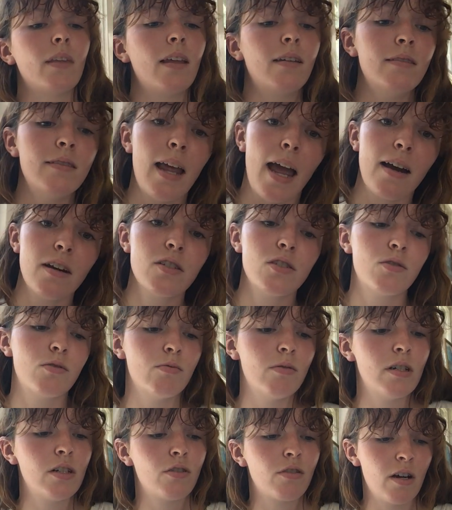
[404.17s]
Next,
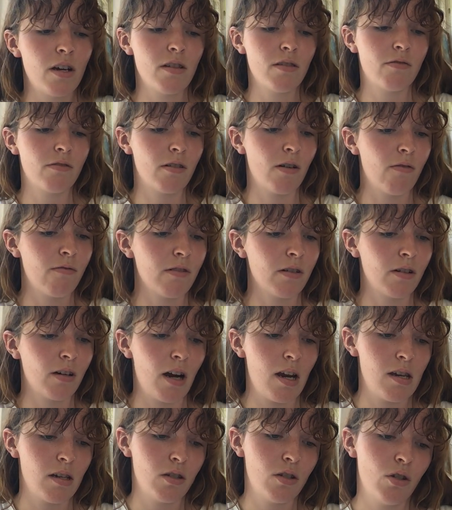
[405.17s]
we transfer over
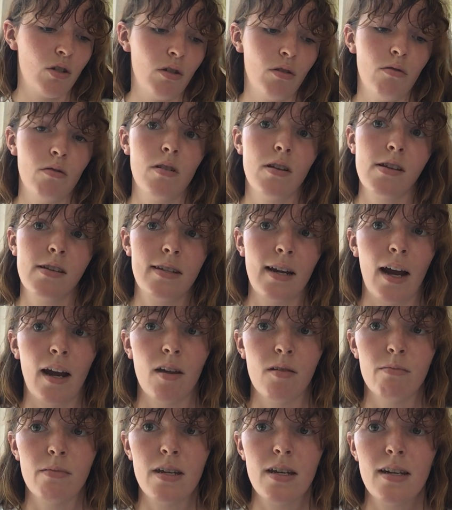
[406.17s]
into
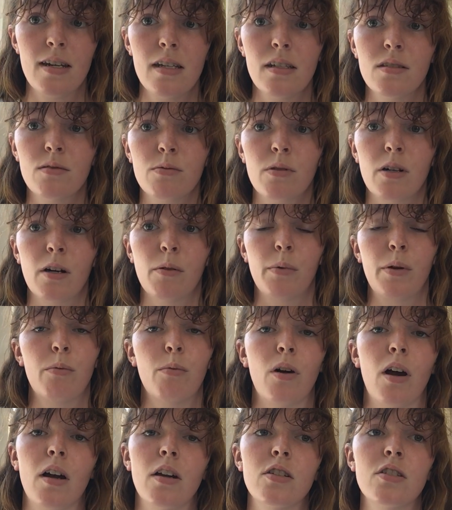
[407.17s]
diabetes, where we
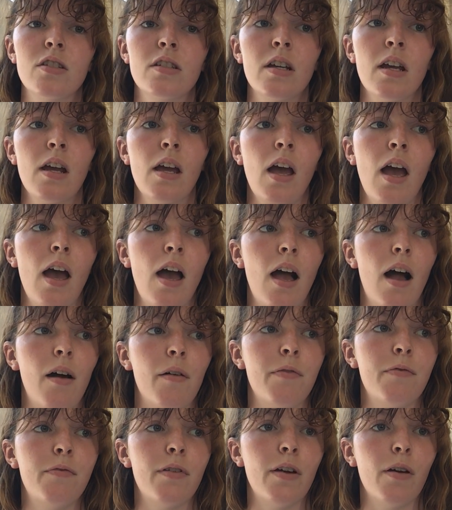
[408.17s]
watched a
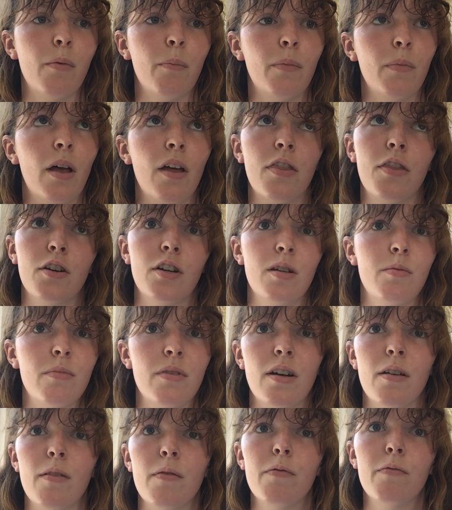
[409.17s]

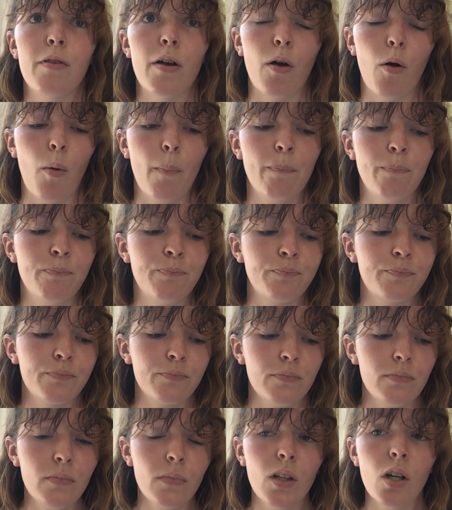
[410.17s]
30-minute film
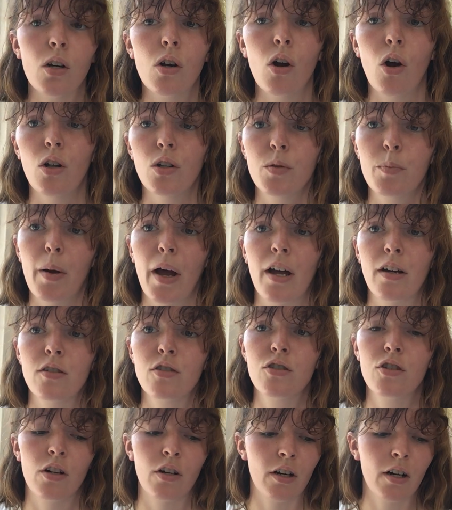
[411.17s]
called Bad
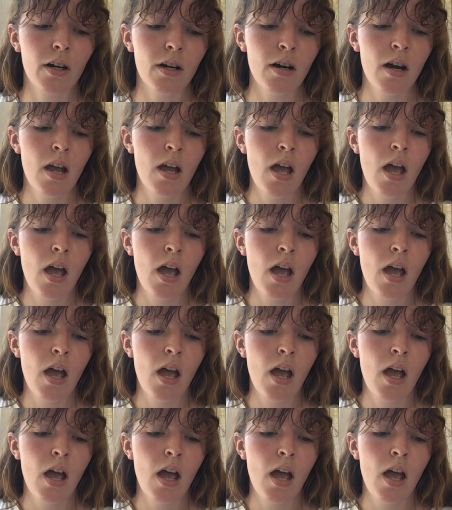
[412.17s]
Sugar,